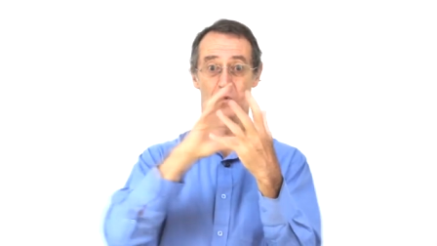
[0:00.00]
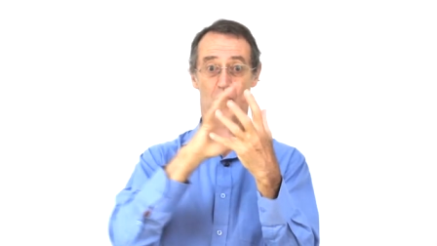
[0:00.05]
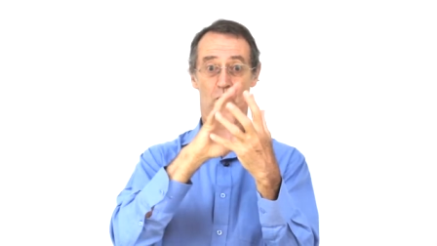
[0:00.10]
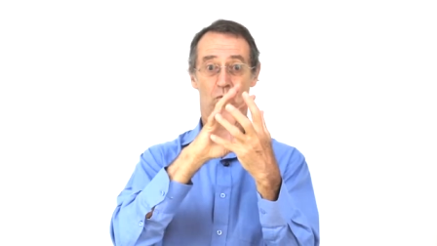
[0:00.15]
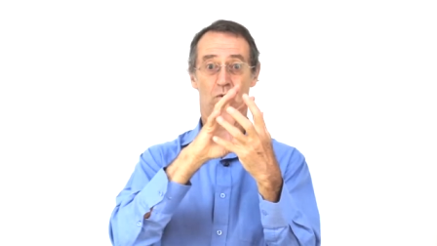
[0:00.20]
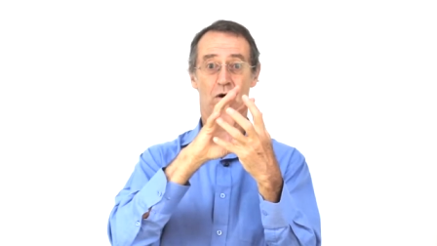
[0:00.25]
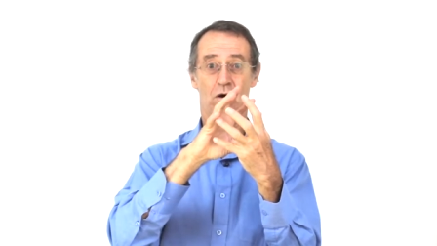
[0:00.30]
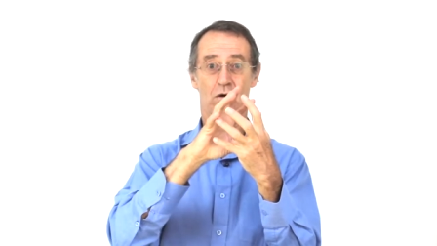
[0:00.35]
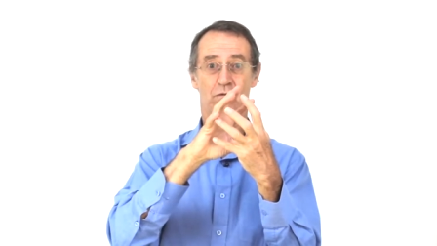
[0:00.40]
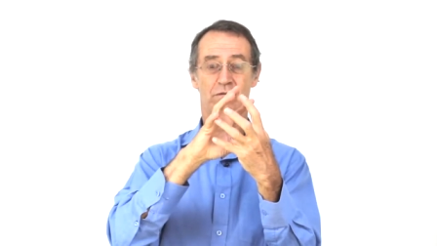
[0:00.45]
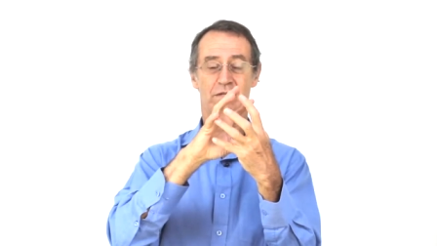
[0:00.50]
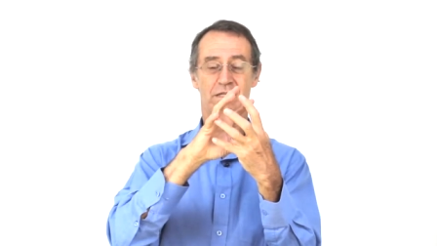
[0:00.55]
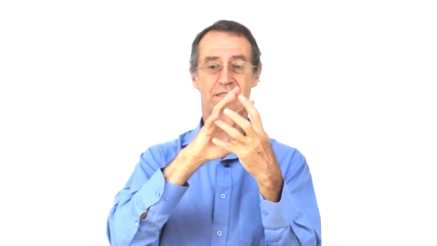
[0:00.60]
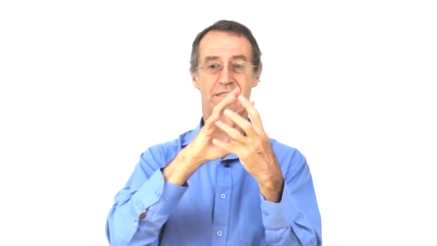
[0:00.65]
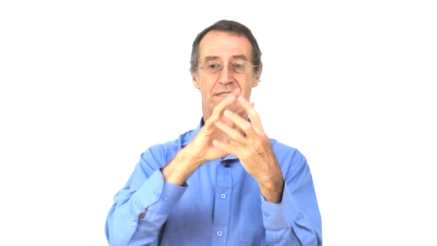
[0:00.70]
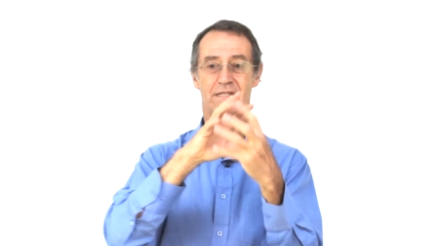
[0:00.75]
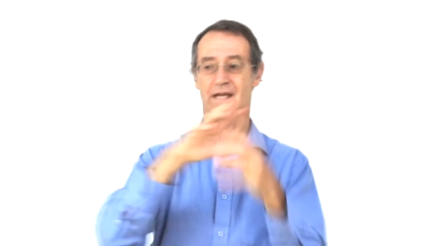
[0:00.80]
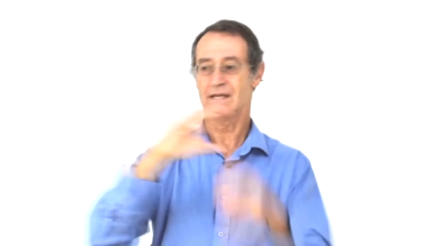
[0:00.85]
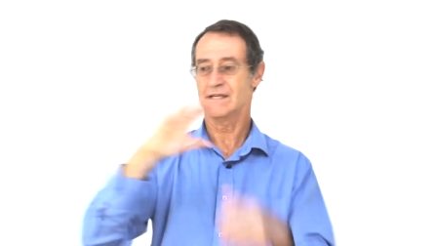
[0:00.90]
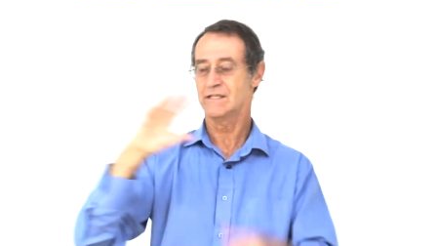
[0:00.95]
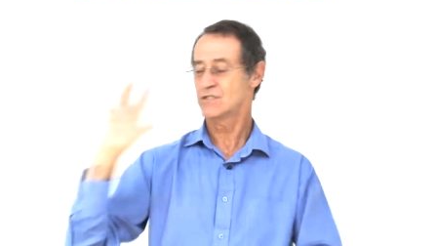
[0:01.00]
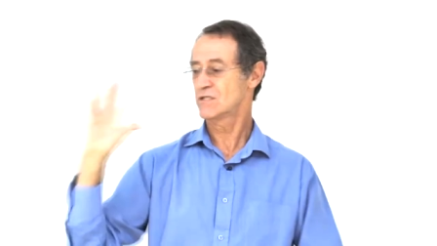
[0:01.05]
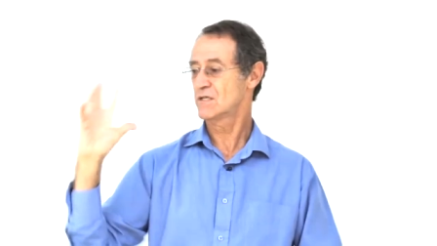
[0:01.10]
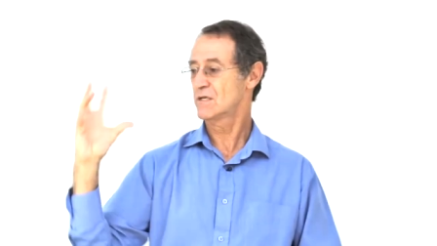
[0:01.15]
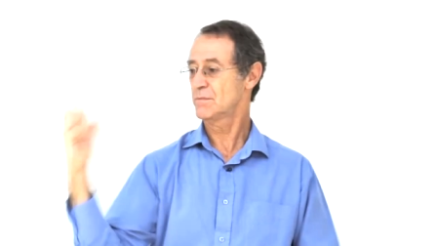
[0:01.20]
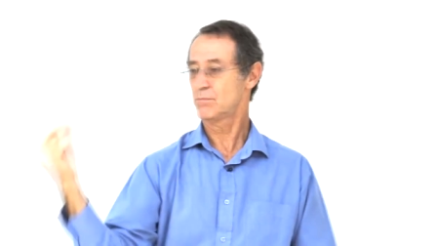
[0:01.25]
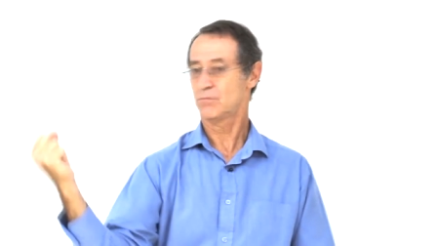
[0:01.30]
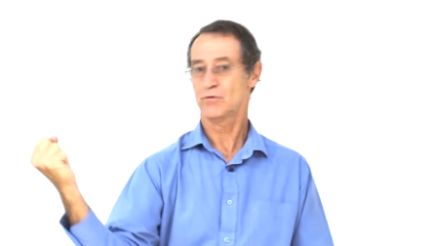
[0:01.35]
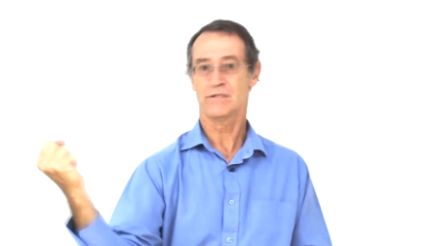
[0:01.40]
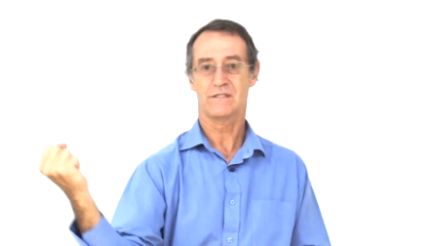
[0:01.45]
Whoa, there's
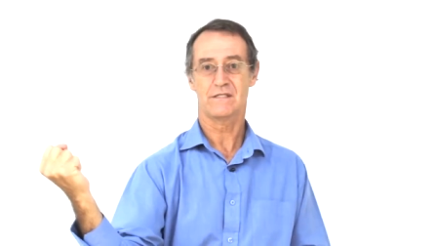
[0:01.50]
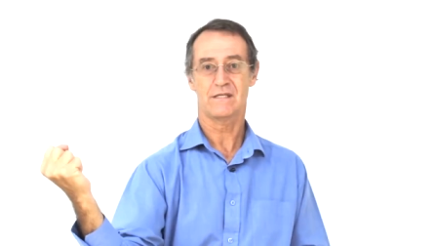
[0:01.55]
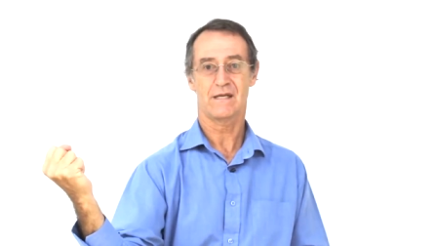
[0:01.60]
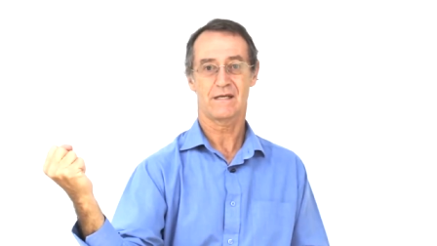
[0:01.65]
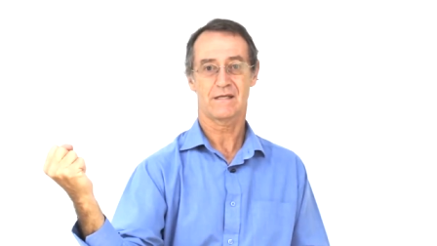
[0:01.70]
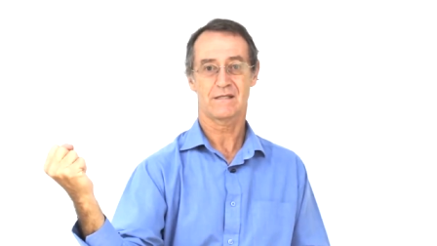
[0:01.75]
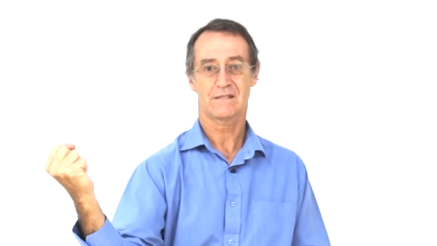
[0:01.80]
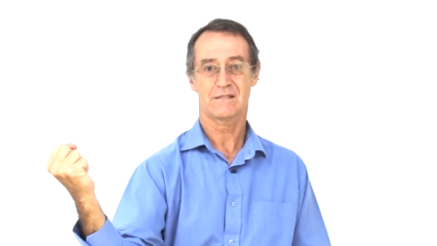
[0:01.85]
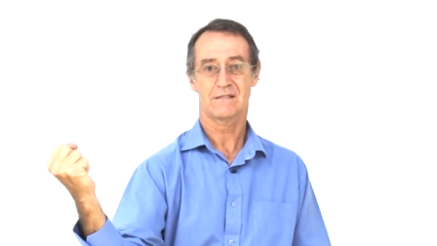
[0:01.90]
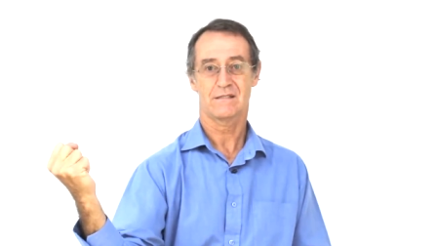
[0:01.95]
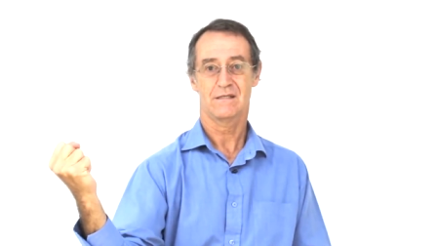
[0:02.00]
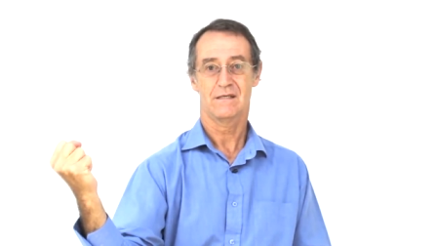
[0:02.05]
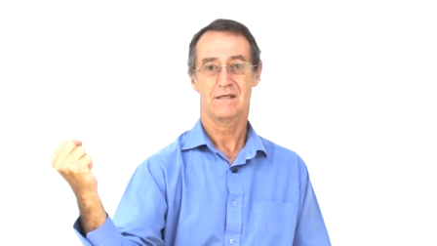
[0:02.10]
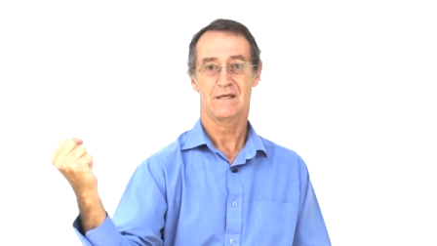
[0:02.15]
danger, protect.